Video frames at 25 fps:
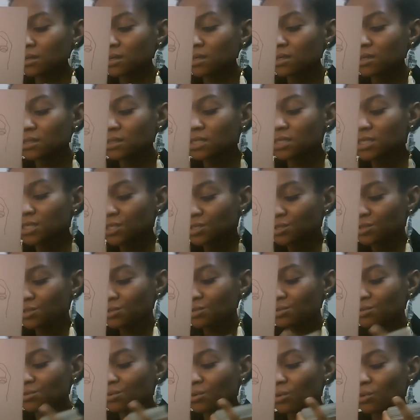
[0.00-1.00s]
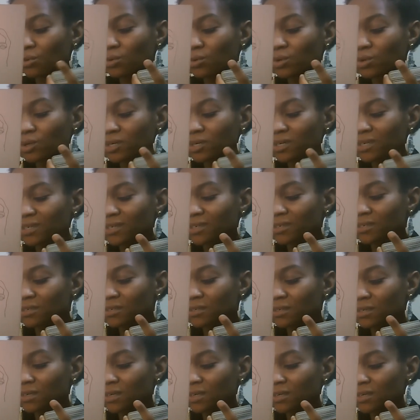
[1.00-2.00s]
continue or
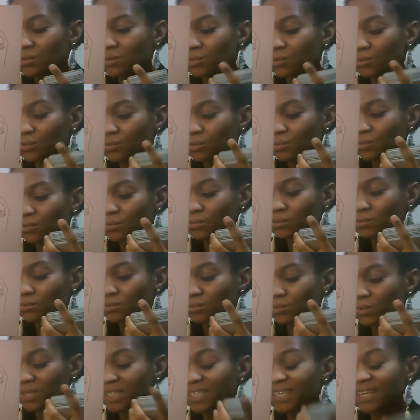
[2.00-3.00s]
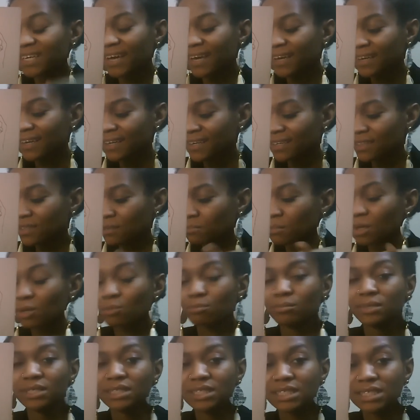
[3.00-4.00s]
regain the
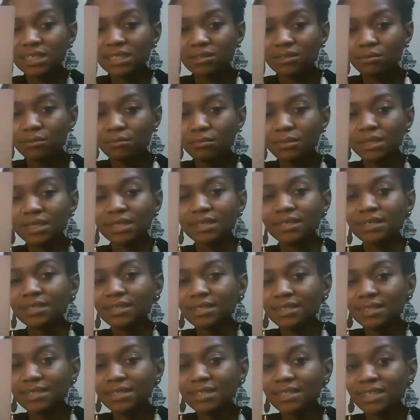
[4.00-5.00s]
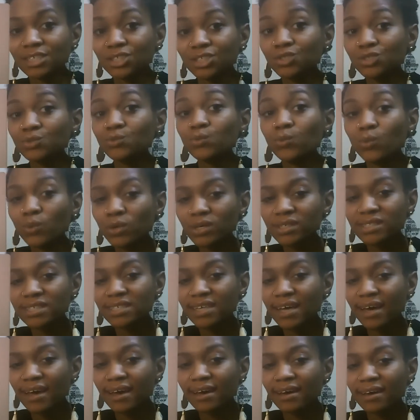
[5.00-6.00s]
momentum it is that you
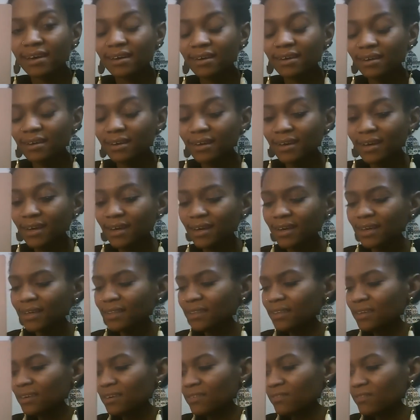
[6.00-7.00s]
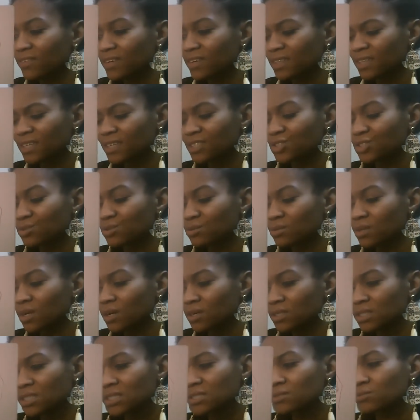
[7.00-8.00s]
once had in the event that you
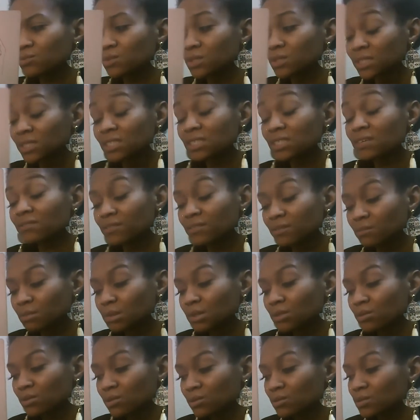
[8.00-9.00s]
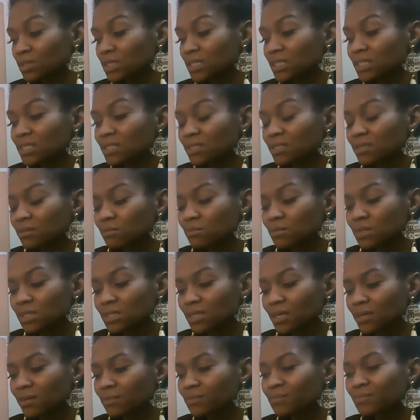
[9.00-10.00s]
lost it. With the Seven of Pentacles, it seems
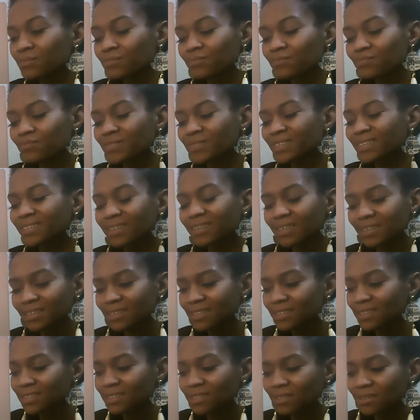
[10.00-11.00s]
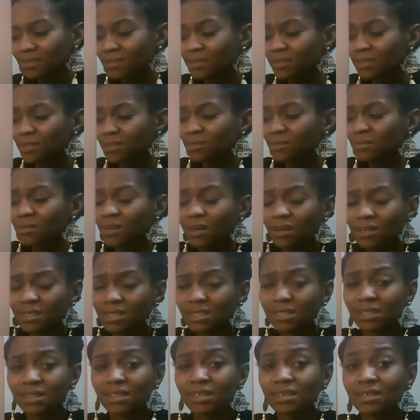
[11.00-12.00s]
that not necessarily you lost
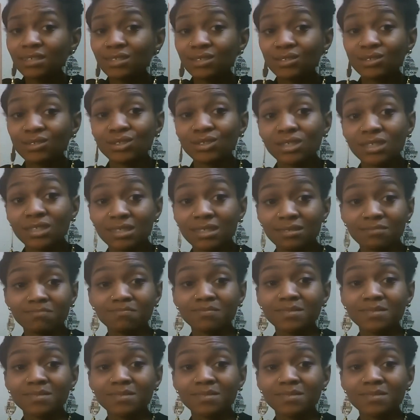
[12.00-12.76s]
it, things are just